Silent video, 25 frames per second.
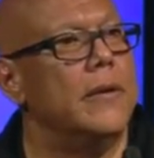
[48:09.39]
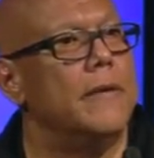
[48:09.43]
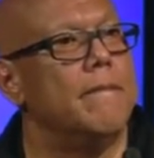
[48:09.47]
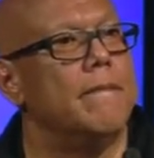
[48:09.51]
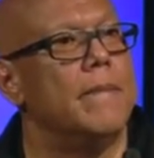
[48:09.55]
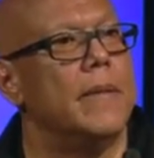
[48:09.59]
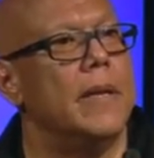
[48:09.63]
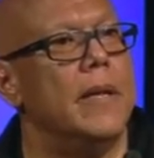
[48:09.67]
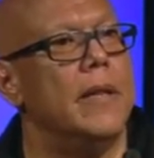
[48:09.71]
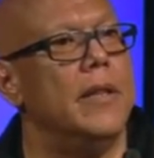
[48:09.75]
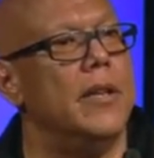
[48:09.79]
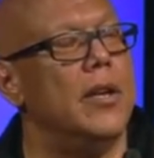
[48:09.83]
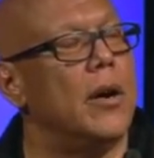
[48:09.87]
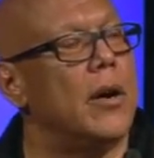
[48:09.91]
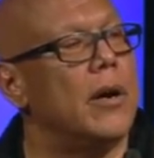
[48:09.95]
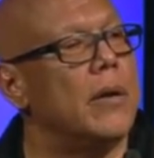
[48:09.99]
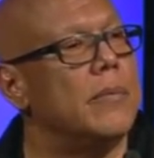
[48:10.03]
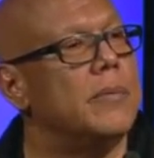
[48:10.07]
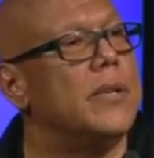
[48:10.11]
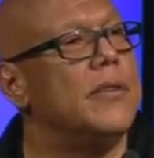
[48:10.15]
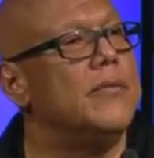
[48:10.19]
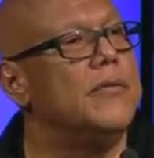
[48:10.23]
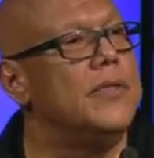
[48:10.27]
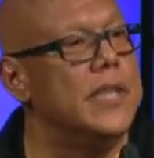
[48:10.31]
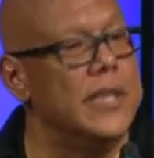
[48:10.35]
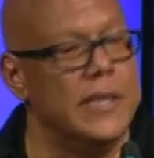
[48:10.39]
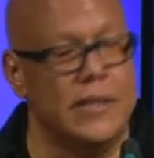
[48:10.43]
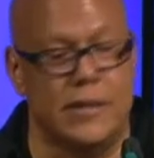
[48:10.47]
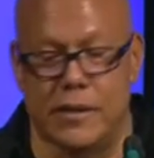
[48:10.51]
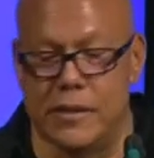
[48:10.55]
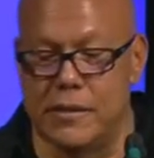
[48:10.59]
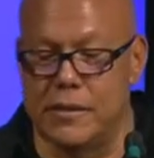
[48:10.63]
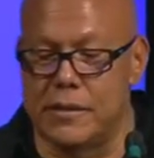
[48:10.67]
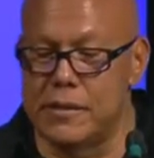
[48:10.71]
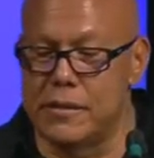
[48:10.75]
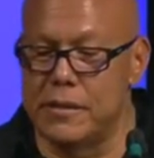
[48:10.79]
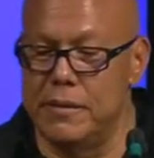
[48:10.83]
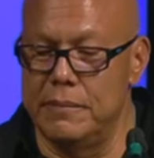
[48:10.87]
In the arms of
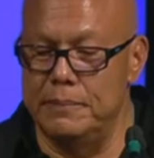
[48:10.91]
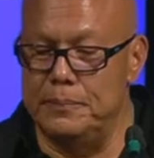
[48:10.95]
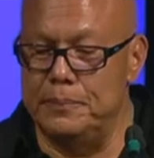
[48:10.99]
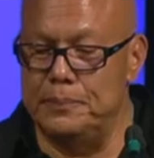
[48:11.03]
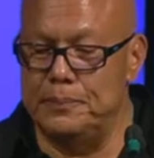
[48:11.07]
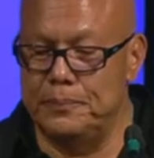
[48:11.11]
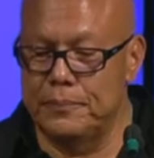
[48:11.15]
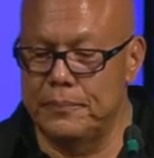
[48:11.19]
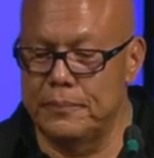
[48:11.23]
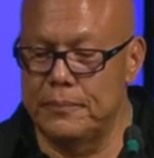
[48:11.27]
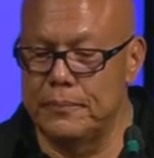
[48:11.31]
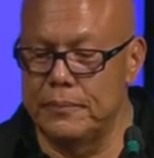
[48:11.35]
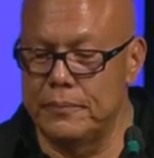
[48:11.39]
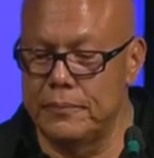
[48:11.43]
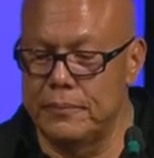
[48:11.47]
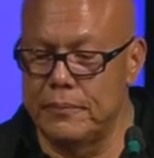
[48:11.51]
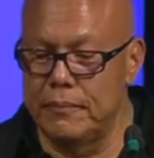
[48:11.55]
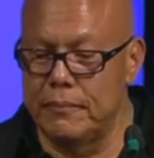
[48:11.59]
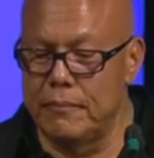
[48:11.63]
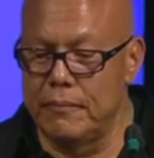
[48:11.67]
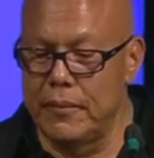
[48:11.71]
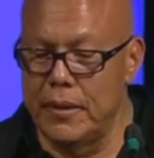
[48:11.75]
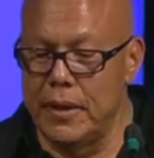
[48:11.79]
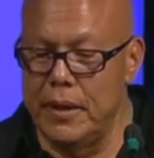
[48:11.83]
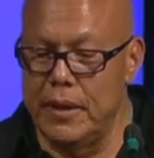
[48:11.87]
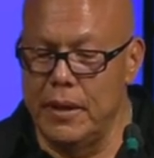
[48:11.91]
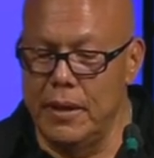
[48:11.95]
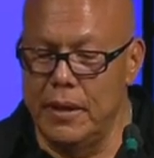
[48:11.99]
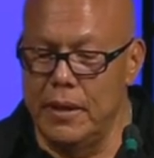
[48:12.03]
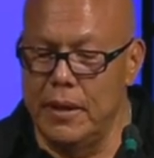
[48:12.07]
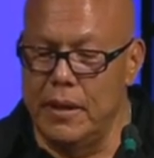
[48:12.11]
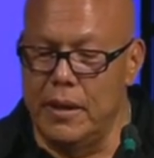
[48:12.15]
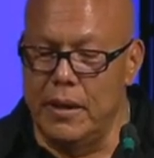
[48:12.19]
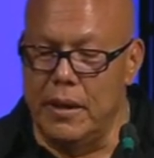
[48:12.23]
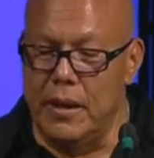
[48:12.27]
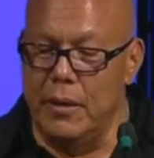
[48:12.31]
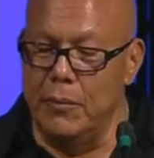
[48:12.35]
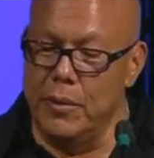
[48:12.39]
Jesus.
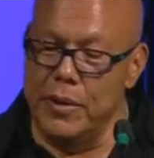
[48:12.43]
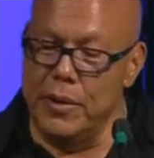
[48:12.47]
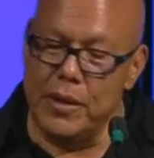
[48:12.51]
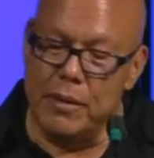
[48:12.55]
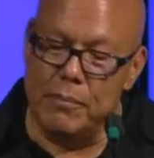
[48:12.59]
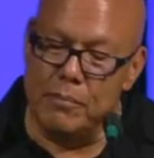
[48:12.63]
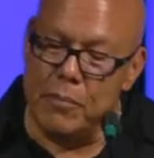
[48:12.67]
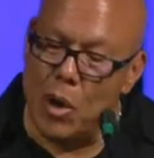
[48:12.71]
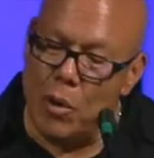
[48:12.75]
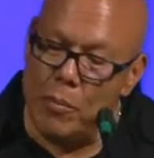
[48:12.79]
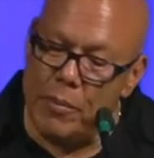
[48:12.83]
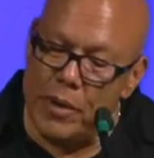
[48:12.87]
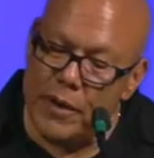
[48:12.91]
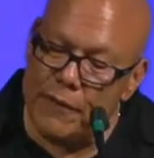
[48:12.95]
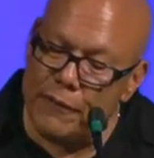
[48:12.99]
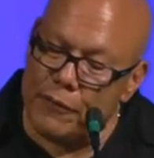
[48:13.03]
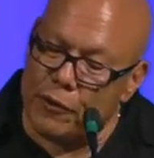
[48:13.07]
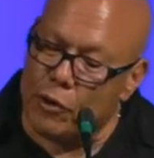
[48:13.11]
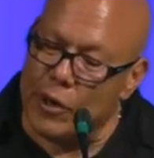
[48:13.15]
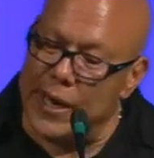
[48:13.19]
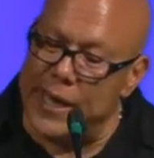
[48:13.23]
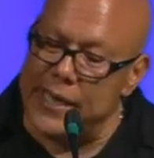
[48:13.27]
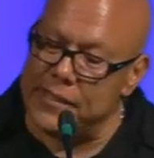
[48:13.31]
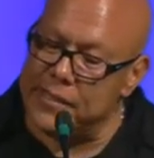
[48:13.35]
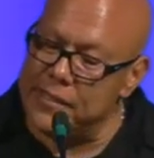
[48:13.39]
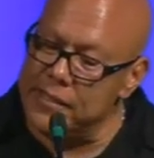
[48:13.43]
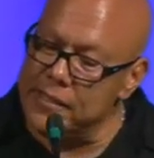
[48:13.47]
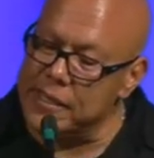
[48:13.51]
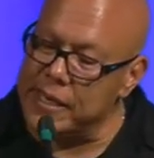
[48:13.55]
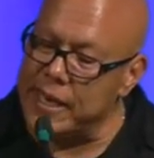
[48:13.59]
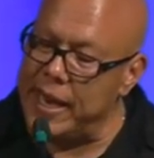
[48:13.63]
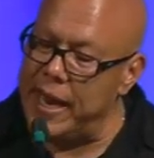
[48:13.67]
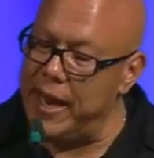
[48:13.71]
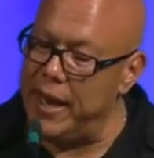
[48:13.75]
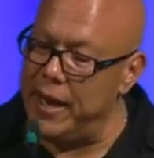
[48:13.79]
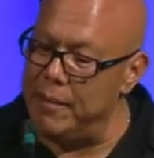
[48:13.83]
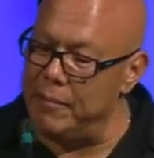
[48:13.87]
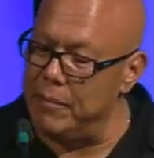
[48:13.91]
And when the moment of crisis
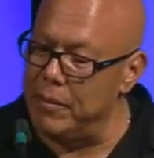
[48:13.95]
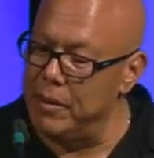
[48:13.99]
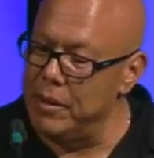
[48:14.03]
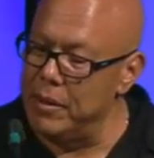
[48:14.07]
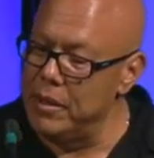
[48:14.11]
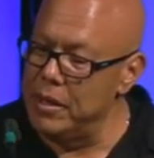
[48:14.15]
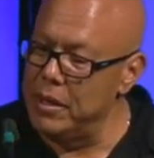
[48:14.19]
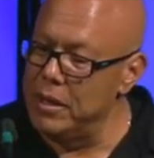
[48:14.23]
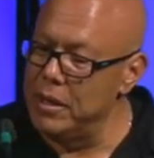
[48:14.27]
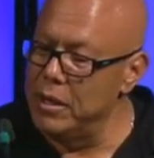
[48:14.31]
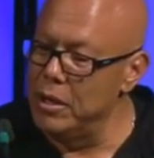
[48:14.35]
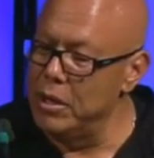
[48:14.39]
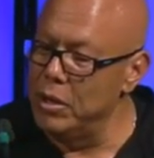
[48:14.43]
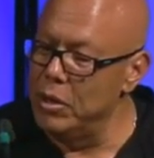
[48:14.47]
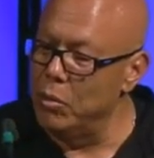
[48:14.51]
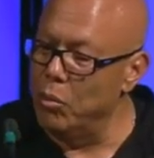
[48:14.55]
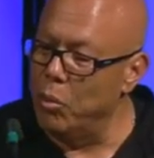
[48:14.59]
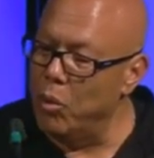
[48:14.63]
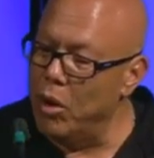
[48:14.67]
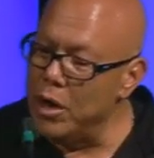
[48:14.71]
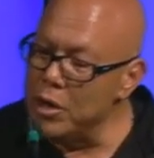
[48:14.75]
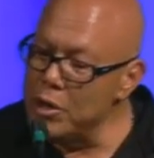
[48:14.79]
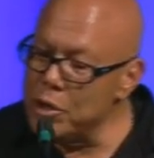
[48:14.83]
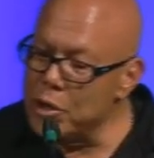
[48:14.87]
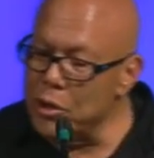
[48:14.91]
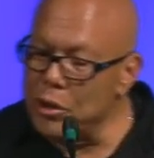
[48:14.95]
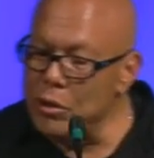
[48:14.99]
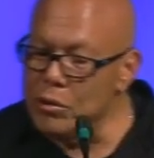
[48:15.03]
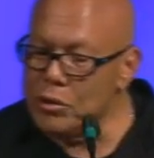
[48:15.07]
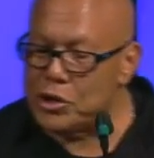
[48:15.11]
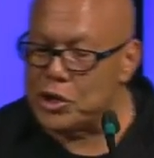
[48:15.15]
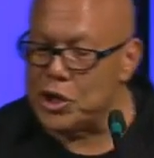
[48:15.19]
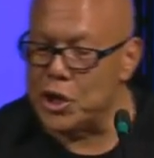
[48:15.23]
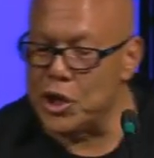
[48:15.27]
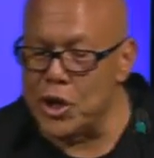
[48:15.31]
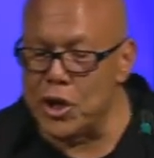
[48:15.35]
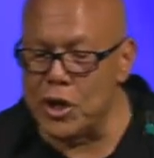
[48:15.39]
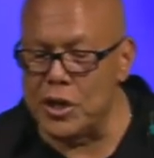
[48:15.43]
came, Wandaro
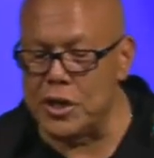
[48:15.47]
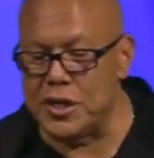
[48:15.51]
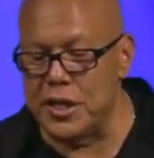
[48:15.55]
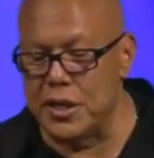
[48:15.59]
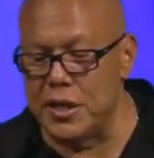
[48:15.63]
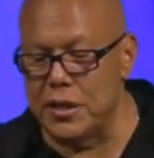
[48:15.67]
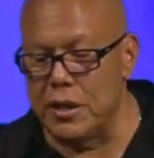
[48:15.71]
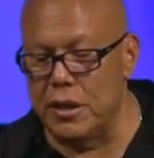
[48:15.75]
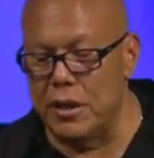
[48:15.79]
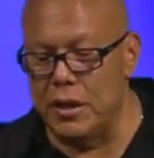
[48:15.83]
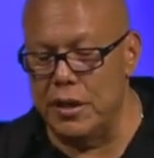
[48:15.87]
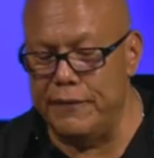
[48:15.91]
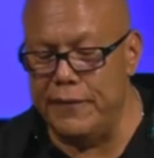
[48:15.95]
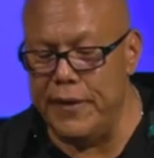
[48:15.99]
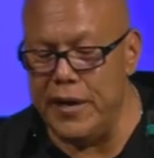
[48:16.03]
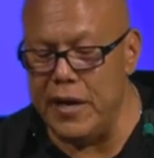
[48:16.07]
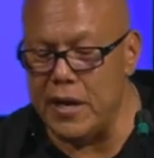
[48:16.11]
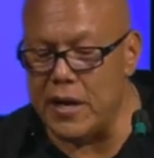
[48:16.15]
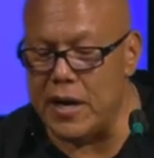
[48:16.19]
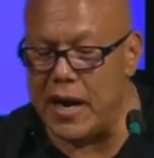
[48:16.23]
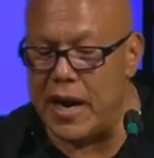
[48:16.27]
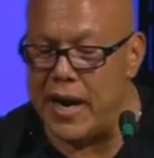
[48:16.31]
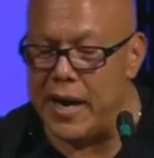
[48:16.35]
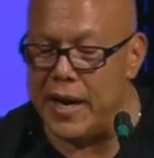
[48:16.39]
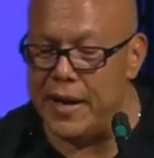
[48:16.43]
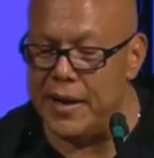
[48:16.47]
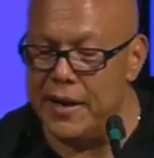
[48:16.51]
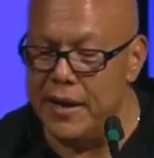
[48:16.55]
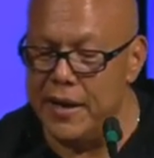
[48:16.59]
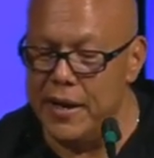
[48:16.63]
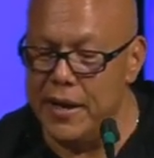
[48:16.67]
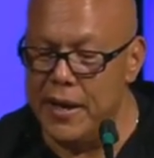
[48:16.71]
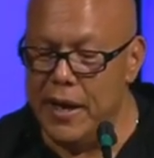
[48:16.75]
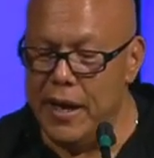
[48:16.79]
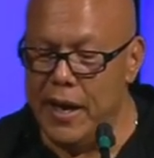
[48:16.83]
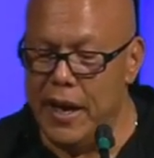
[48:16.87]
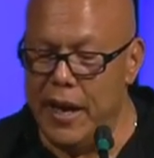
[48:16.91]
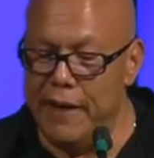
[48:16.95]
turned to the living God
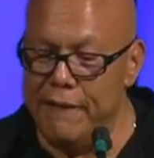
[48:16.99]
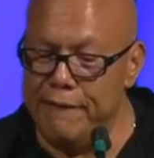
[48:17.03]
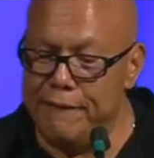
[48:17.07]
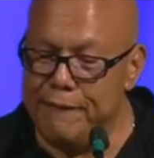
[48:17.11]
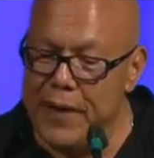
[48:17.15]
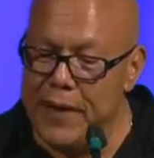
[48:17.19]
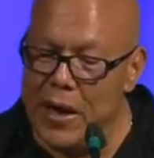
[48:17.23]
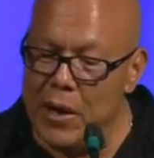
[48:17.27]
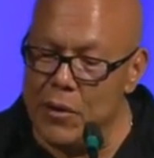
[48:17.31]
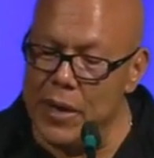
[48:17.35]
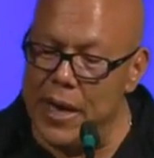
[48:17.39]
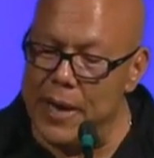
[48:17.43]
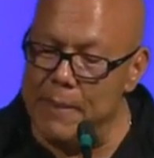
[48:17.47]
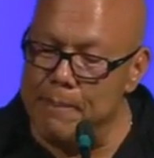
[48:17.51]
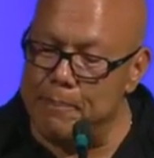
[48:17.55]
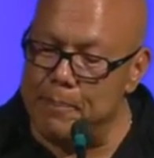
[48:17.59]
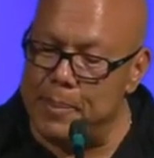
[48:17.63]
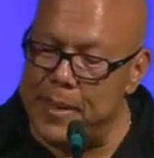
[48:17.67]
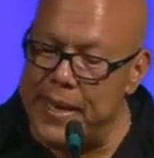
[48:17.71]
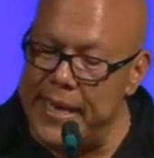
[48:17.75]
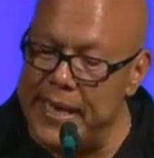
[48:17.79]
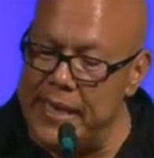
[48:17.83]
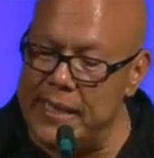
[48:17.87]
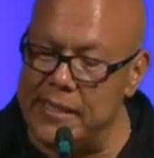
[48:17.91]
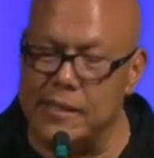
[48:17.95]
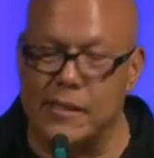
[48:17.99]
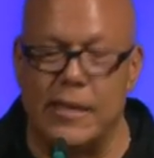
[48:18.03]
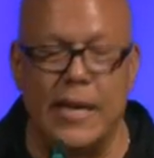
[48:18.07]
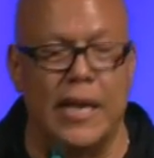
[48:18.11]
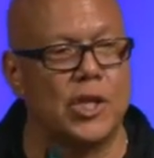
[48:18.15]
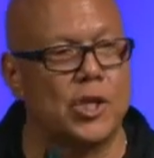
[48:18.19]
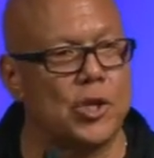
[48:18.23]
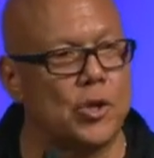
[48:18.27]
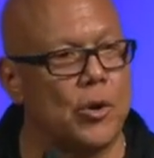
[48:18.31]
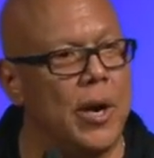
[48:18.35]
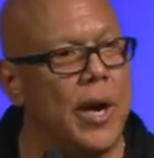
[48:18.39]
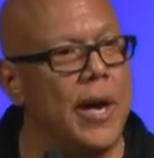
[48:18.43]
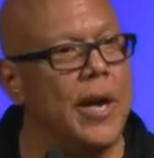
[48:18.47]
and found a peace that
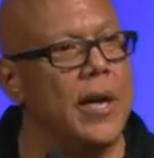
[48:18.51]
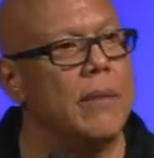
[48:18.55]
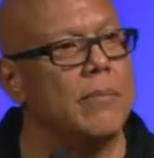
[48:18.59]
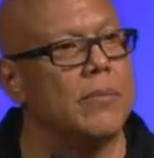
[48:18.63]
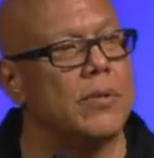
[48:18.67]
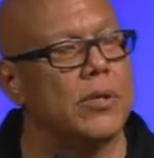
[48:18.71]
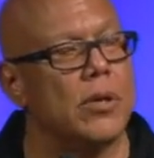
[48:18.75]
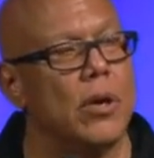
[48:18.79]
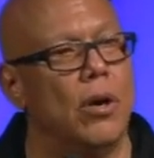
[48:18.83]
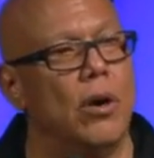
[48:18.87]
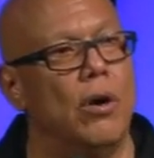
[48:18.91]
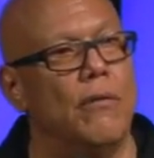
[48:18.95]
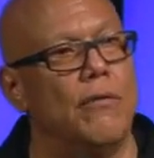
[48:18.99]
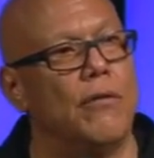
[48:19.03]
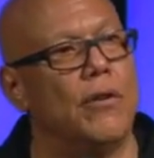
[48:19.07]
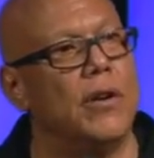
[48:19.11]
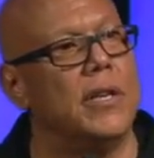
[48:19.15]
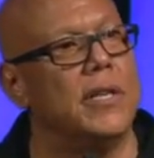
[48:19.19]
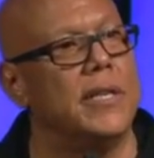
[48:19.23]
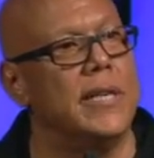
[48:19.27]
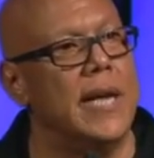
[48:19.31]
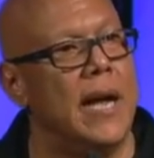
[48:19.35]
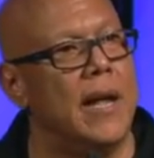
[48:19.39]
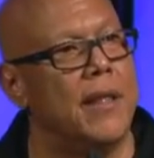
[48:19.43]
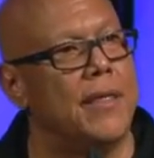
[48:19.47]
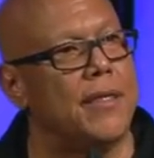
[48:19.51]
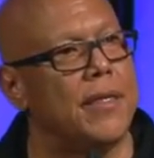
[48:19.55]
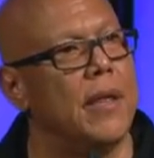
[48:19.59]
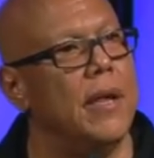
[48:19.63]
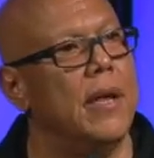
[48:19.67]
triumphs over death,